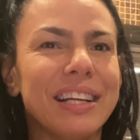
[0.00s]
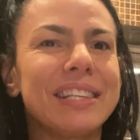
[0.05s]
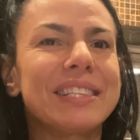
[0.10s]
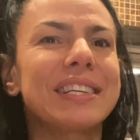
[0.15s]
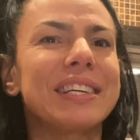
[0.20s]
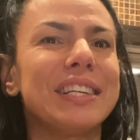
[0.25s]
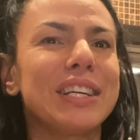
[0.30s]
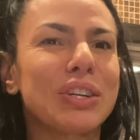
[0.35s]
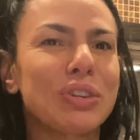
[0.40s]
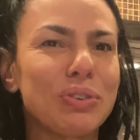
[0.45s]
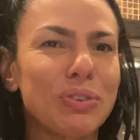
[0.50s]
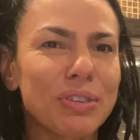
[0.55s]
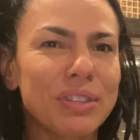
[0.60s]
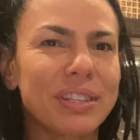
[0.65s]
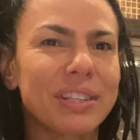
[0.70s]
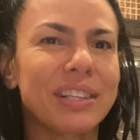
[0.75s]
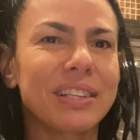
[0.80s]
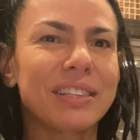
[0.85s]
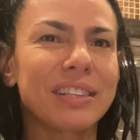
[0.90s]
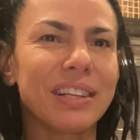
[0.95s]
It's gonna cook
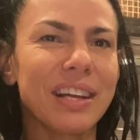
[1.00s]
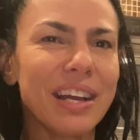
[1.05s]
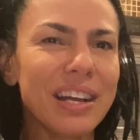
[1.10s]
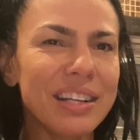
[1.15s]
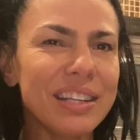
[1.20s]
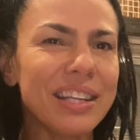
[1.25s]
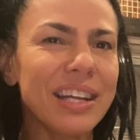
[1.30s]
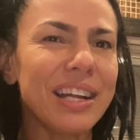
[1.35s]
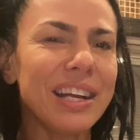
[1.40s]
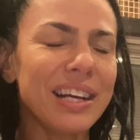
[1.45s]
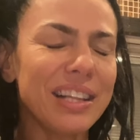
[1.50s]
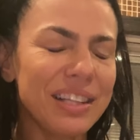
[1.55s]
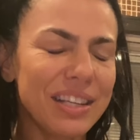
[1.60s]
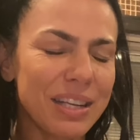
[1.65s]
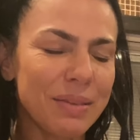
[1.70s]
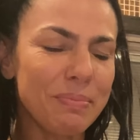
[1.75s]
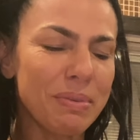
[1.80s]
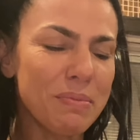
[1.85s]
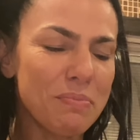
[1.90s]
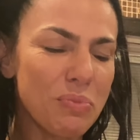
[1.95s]
a little bit
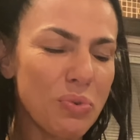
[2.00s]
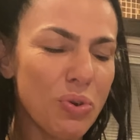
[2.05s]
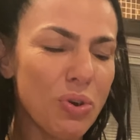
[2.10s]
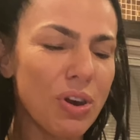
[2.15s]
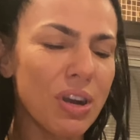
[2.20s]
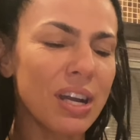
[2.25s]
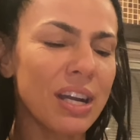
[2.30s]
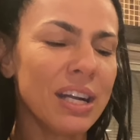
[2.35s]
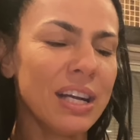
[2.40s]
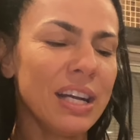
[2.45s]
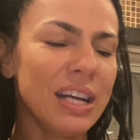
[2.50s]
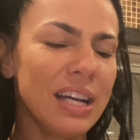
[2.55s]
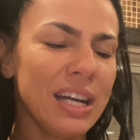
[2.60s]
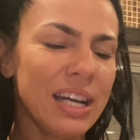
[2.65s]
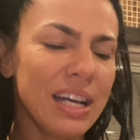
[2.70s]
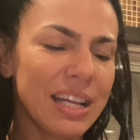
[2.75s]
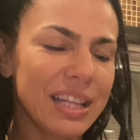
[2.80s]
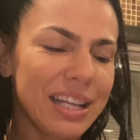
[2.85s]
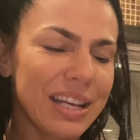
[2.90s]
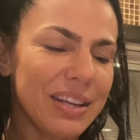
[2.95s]
more. Little more. Yeah.
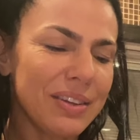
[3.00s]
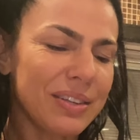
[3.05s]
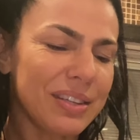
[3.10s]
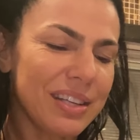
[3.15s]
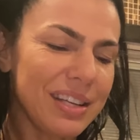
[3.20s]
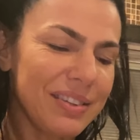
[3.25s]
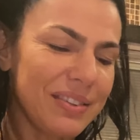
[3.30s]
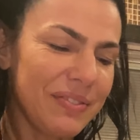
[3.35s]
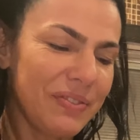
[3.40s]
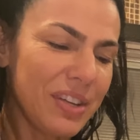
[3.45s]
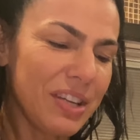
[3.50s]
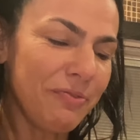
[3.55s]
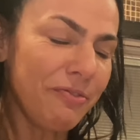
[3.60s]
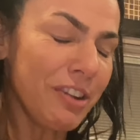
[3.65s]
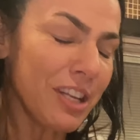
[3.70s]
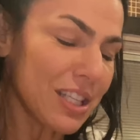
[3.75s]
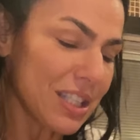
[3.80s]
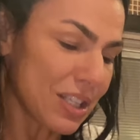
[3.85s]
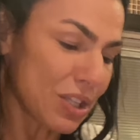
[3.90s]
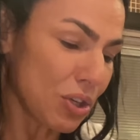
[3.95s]
That it's it,
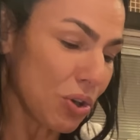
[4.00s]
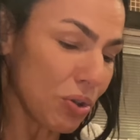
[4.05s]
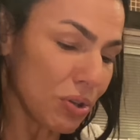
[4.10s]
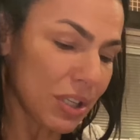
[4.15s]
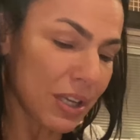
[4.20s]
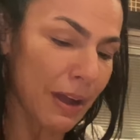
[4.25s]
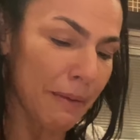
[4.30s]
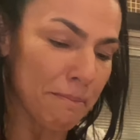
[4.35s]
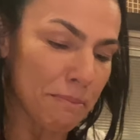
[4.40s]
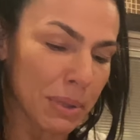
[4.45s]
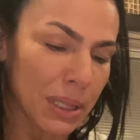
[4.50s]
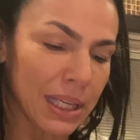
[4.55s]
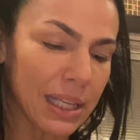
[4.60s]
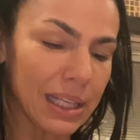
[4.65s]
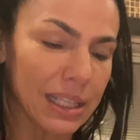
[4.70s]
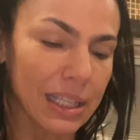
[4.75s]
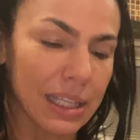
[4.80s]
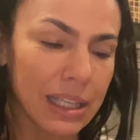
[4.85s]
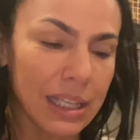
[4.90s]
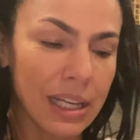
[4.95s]
it's cooked
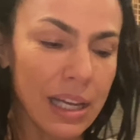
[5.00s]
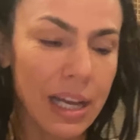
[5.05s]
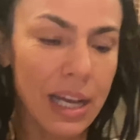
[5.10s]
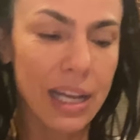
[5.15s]
completely.